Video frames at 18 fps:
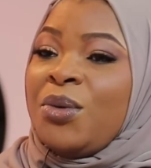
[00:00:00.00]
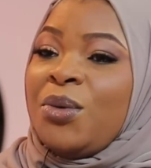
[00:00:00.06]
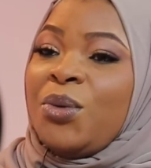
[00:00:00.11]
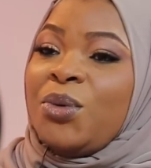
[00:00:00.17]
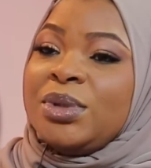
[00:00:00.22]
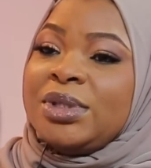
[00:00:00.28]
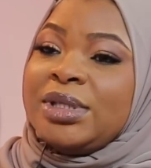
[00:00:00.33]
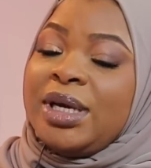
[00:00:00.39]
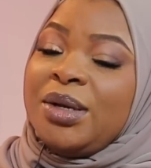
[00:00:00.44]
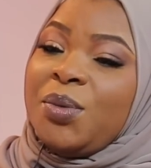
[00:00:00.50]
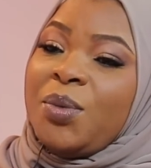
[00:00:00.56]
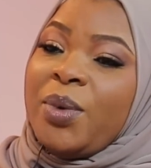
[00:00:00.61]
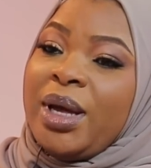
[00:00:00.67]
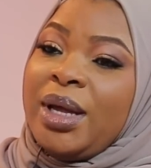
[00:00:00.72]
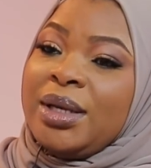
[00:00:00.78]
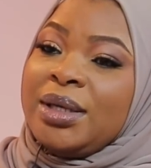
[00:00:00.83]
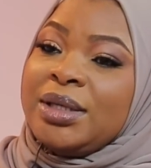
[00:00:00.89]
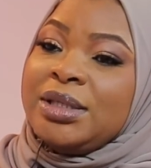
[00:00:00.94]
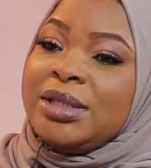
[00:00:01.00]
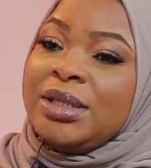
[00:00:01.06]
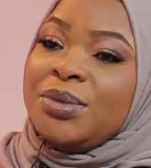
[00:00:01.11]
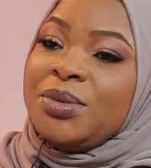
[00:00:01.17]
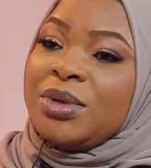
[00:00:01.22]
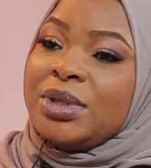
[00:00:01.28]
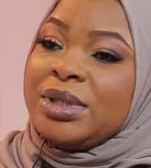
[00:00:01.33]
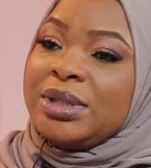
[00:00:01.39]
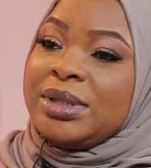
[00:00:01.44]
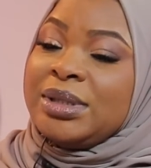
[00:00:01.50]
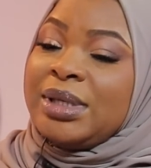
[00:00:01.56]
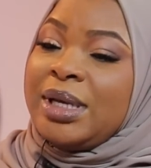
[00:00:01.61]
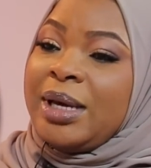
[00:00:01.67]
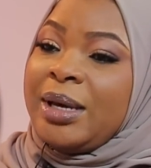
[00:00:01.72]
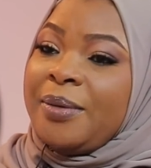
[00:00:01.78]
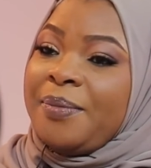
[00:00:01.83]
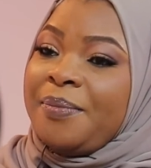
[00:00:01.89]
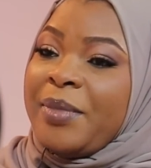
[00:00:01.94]
who said when she was
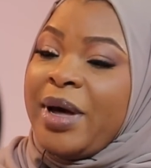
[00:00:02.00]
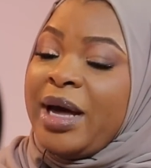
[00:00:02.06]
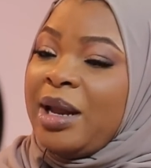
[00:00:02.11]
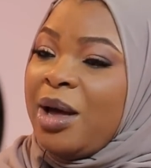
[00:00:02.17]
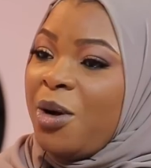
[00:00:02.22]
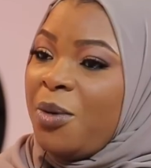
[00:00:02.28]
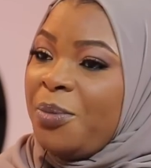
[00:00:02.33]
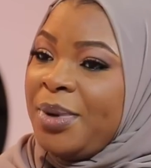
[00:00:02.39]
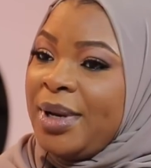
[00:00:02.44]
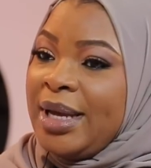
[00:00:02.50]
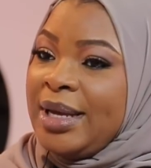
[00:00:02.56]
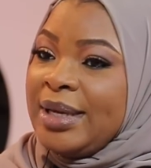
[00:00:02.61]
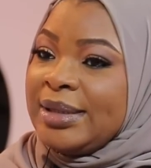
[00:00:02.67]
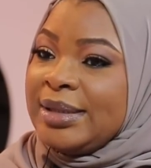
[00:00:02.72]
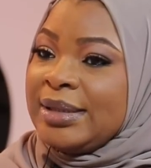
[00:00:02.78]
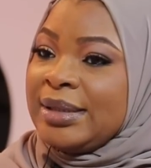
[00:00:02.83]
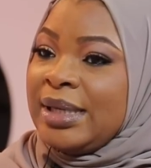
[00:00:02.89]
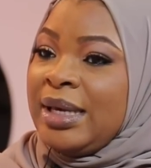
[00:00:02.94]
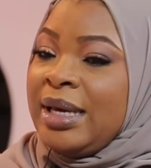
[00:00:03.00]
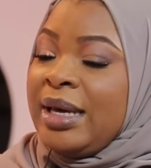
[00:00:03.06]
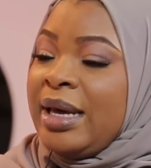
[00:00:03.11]
at our place,